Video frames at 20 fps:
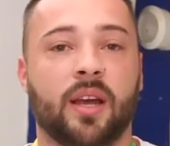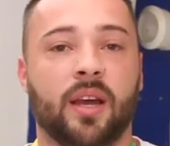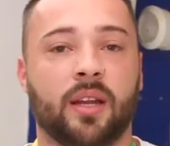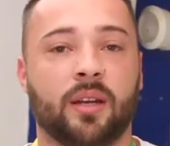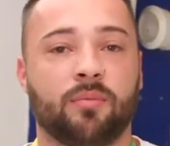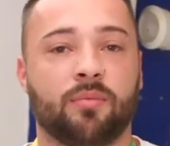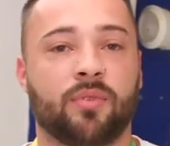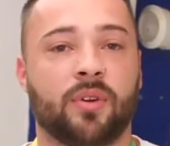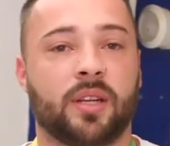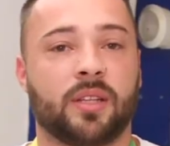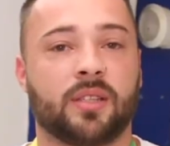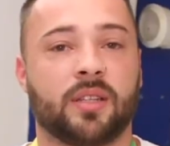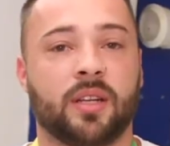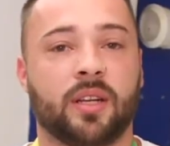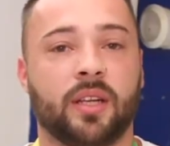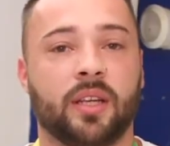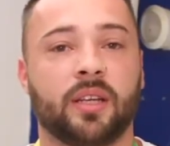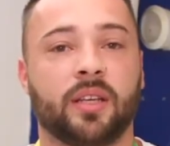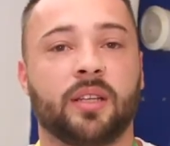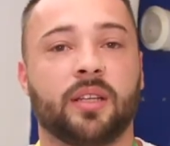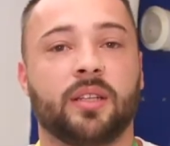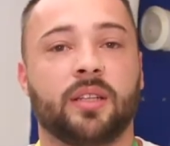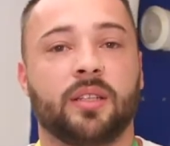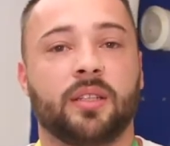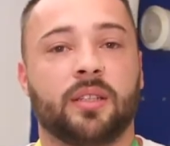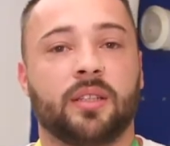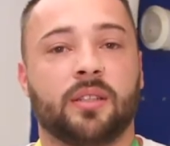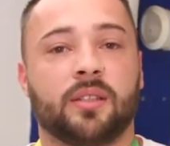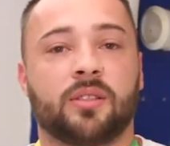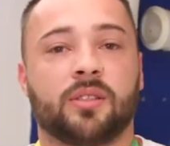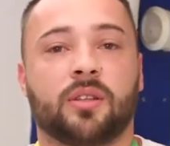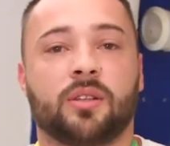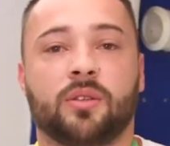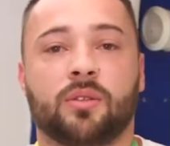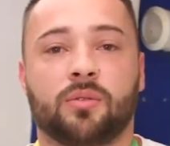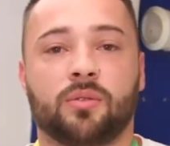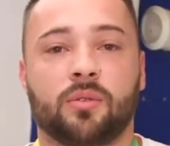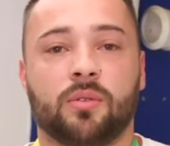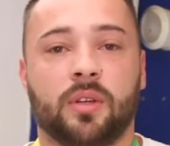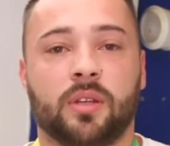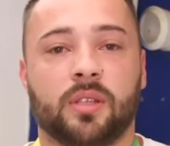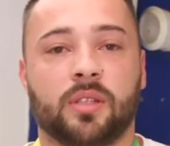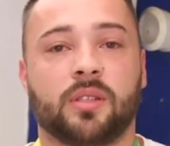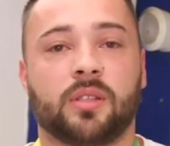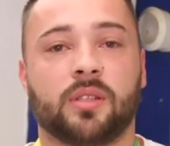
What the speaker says: and practically. So you, at the